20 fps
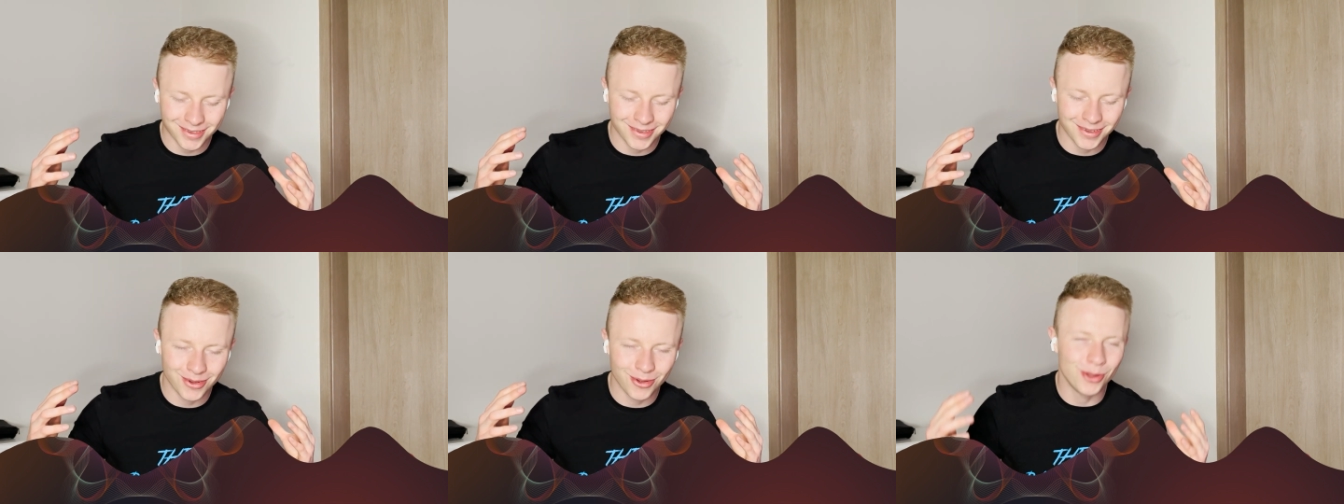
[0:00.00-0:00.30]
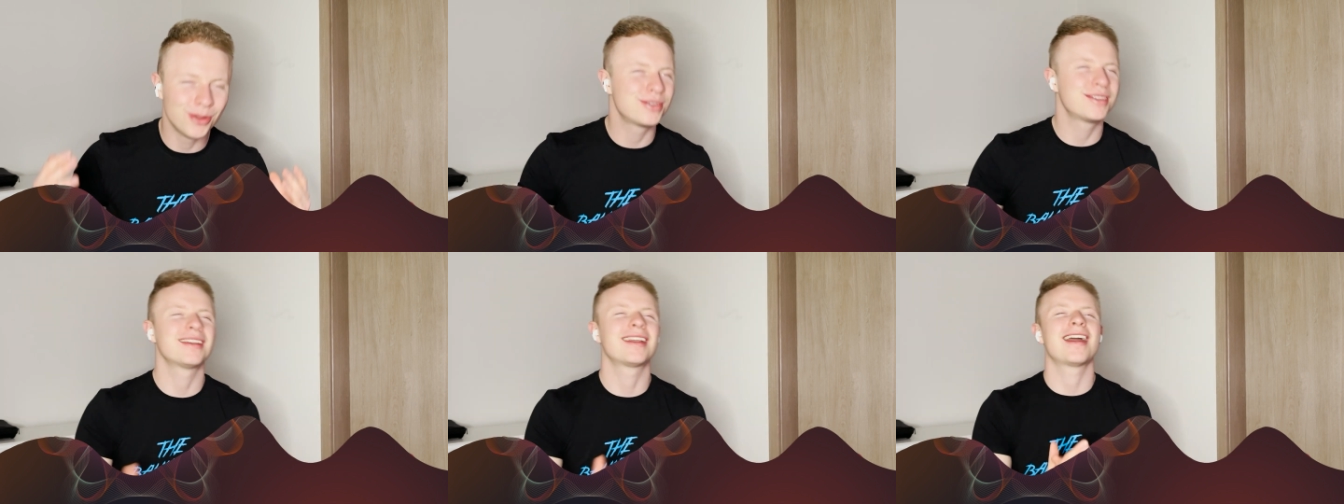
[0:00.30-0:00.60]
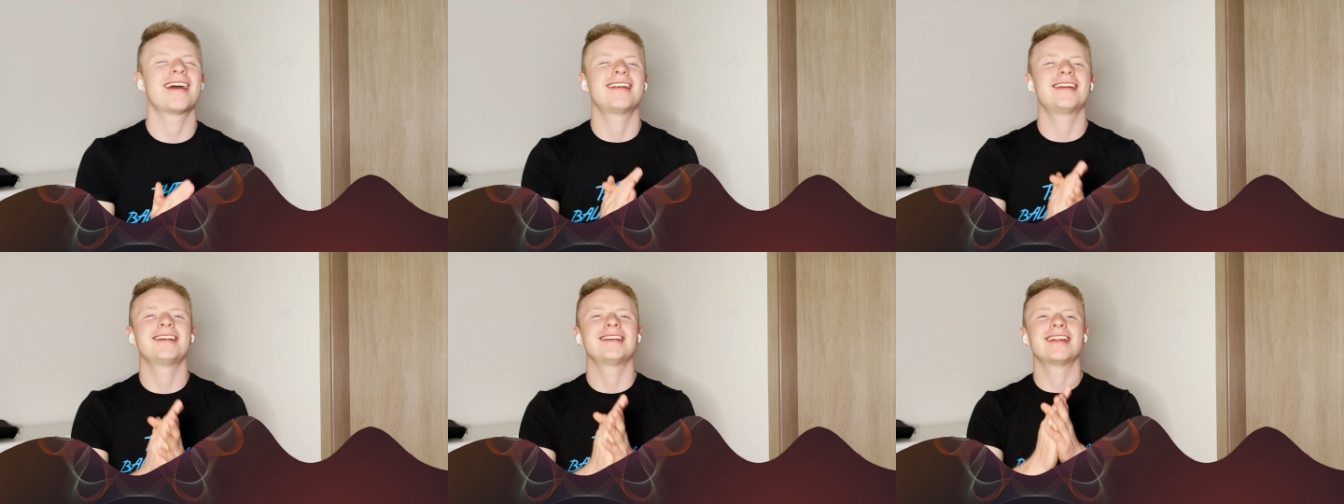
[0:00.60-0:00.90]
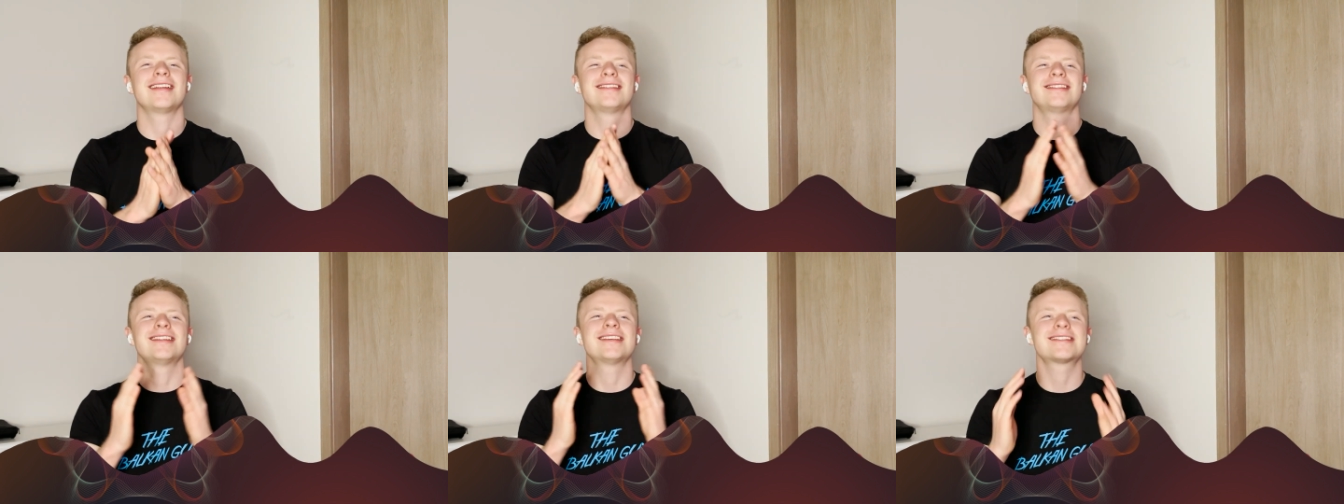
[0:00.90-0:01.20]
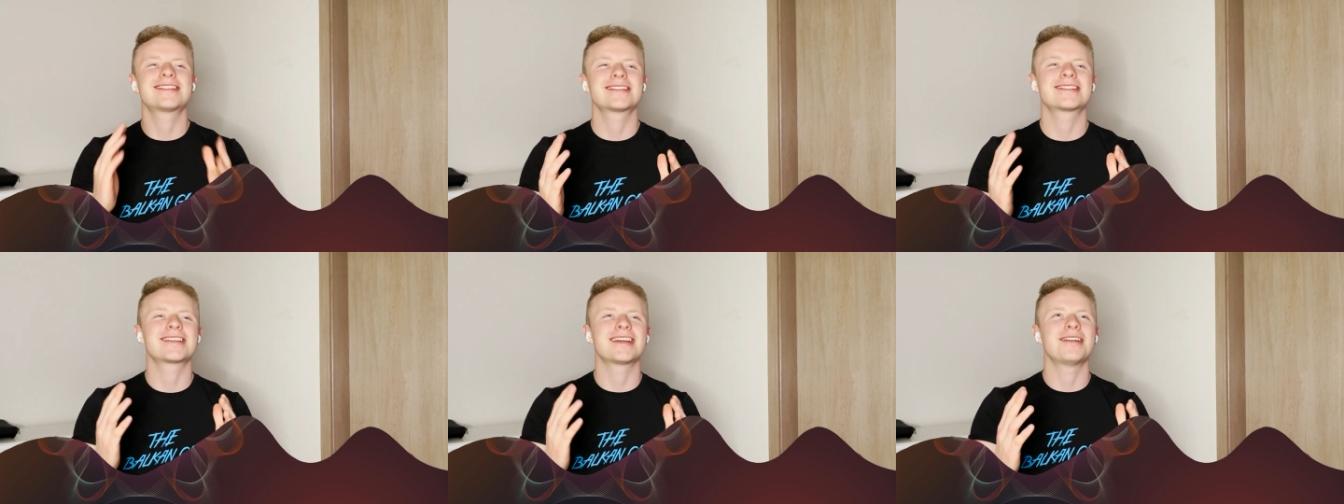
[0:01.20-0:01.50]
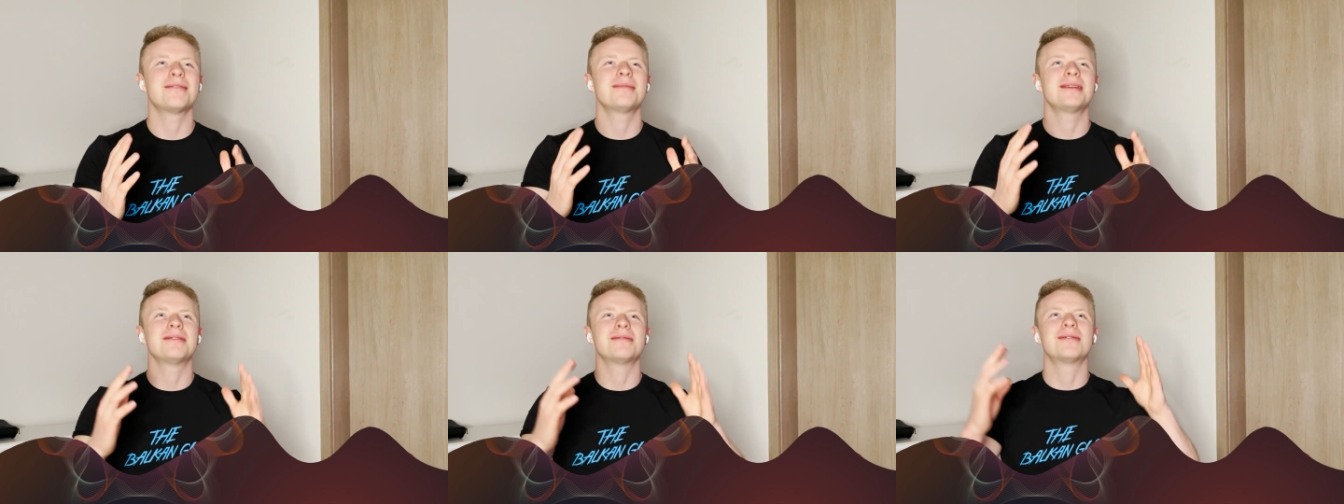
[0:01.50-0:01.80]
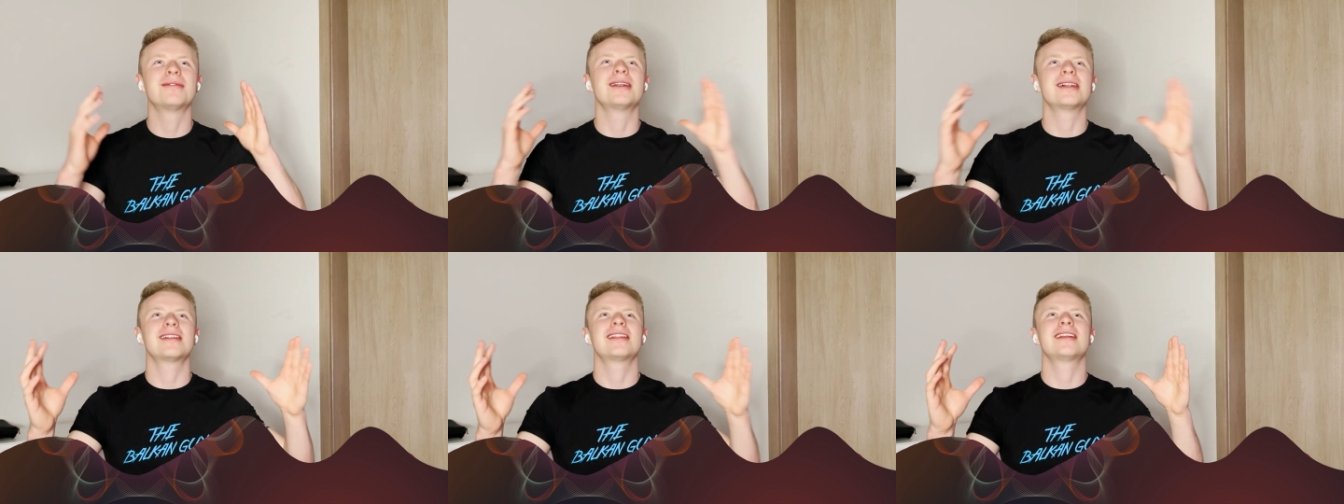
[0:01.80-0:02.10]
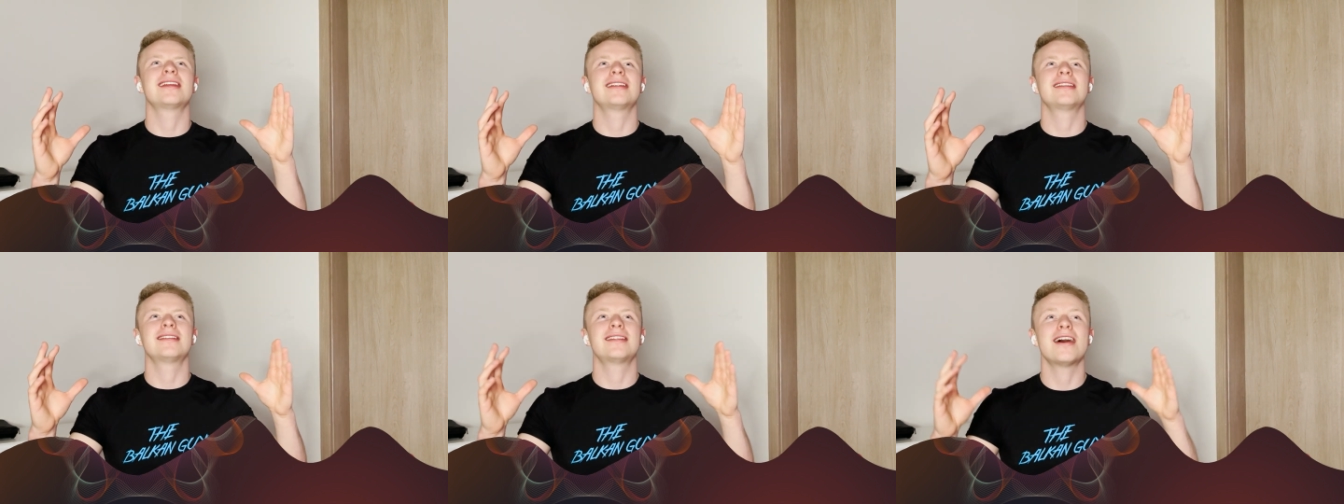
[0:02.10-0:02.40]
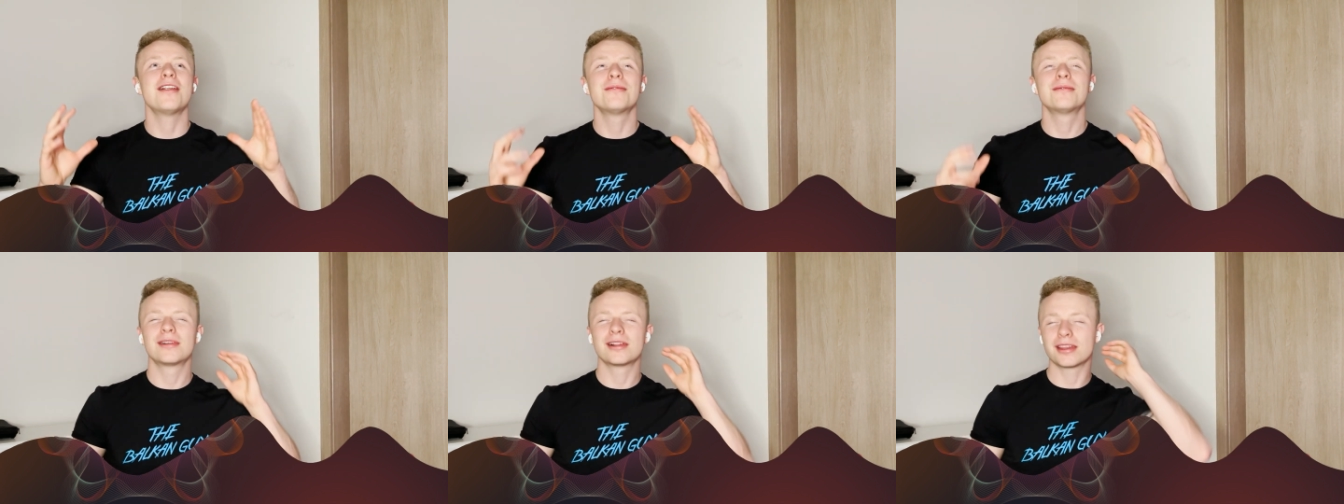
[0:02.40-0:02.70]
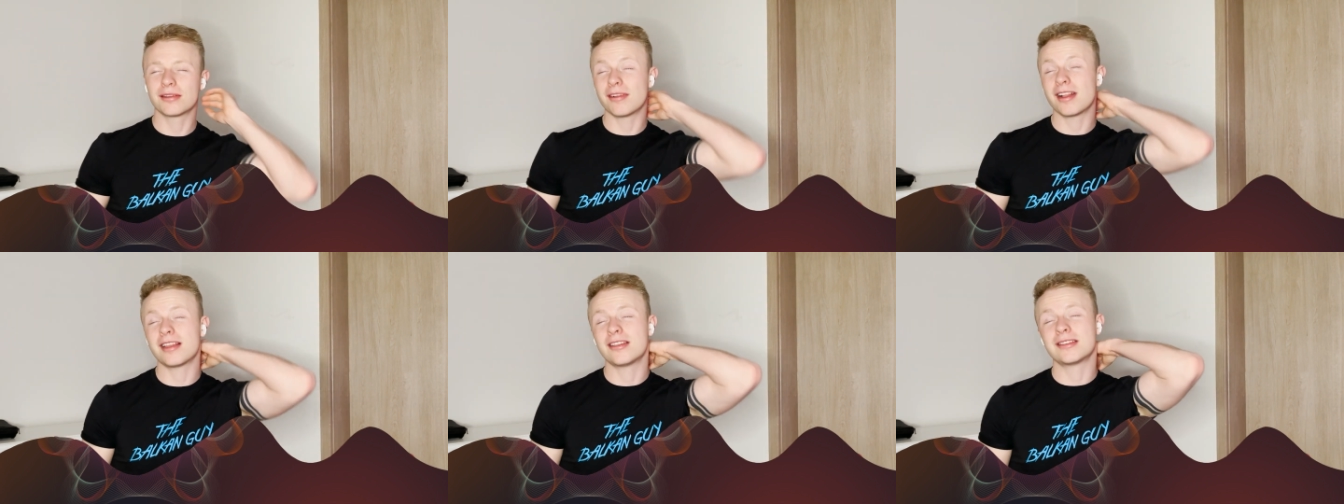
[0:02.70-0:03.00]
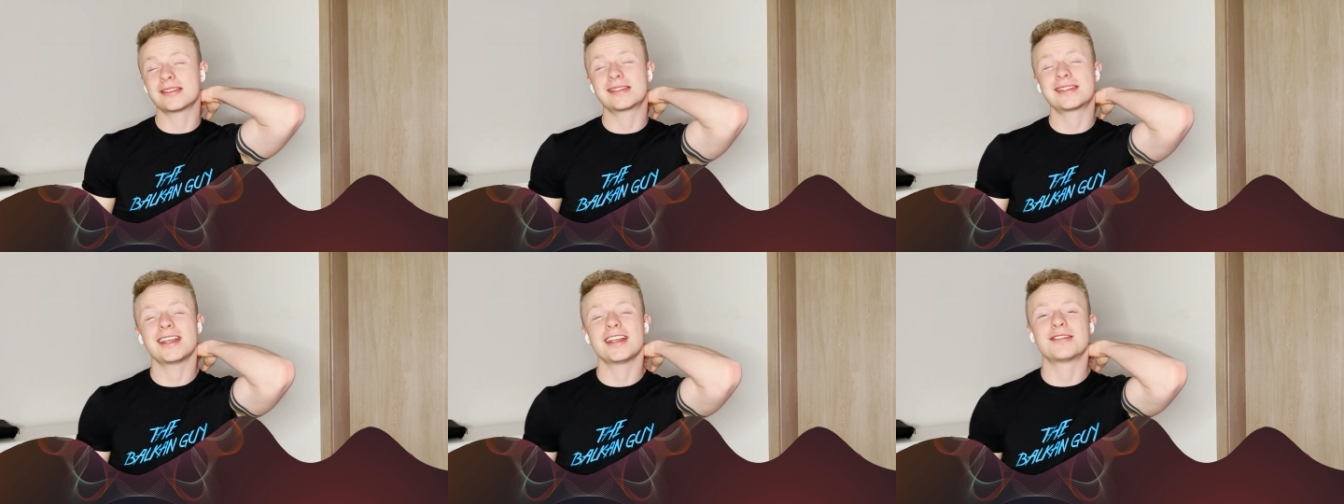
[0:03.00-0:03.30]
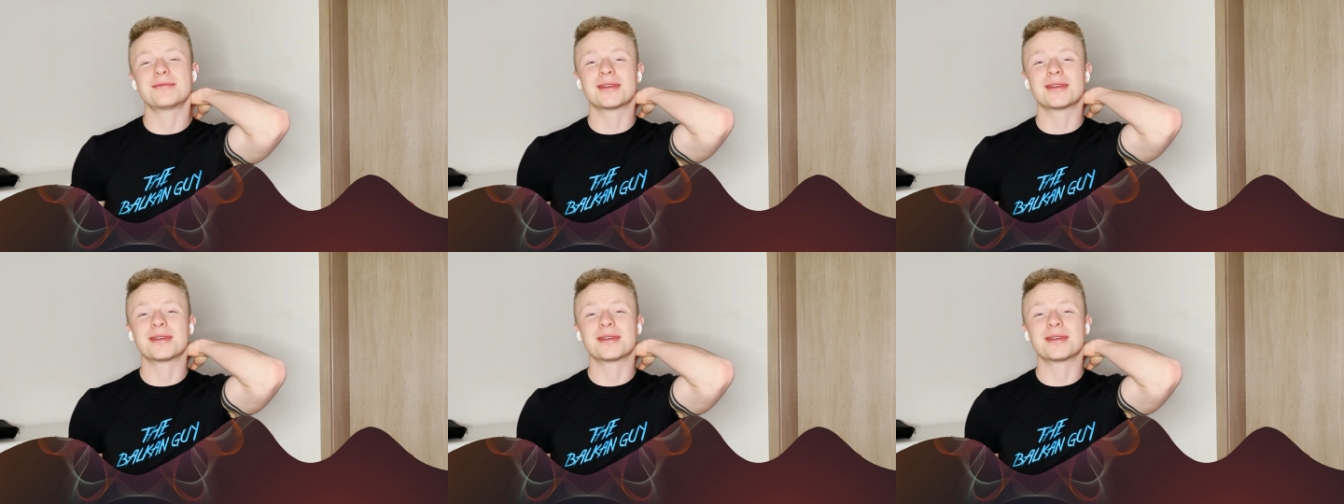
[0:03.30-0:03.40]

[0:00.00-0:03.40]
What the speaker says: all together that this is gonna be done really well on stage,